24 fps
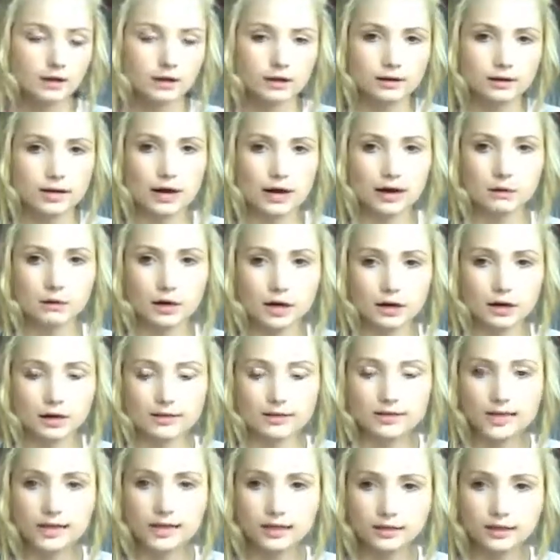Now, I
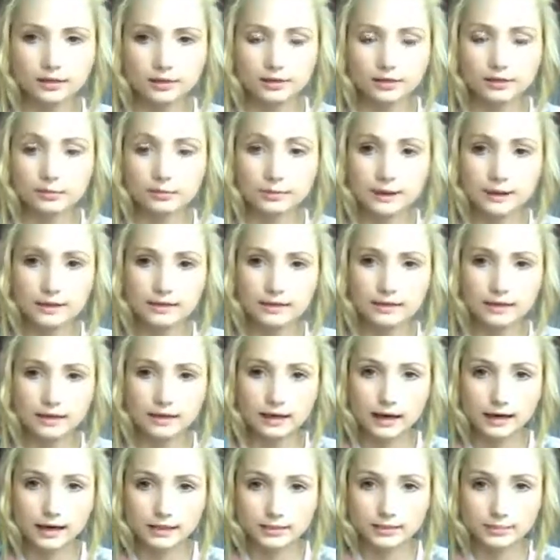take the basic
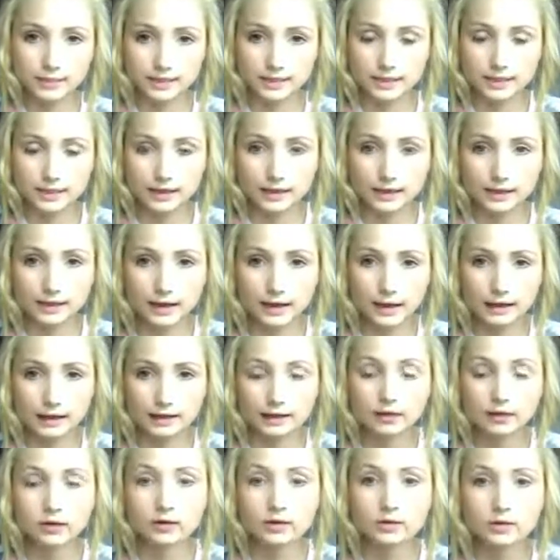asthmatic
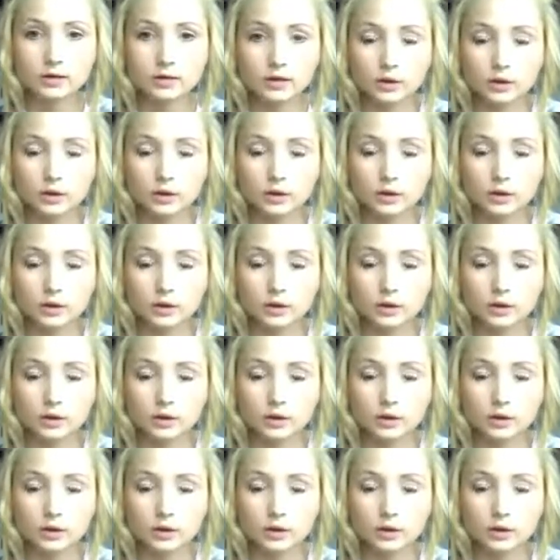inhaler